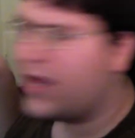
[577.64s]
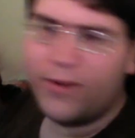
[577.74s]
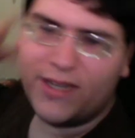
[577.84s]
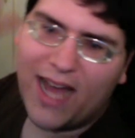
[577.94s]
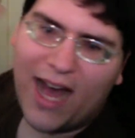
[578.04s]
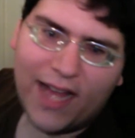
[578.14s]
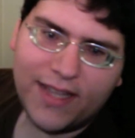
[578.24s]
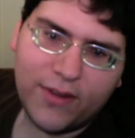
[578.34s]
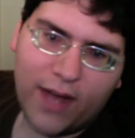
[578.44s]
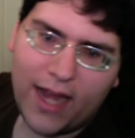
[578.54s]
one died,
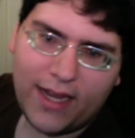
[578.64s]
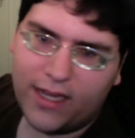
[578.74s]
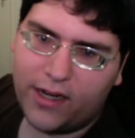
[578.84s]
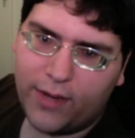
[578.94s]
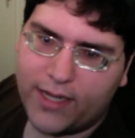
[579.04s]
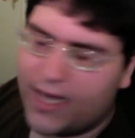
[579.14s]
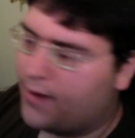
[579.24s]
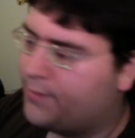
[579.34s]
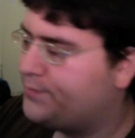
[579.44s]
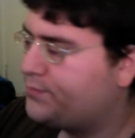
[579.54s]
so I had to get a new antenna.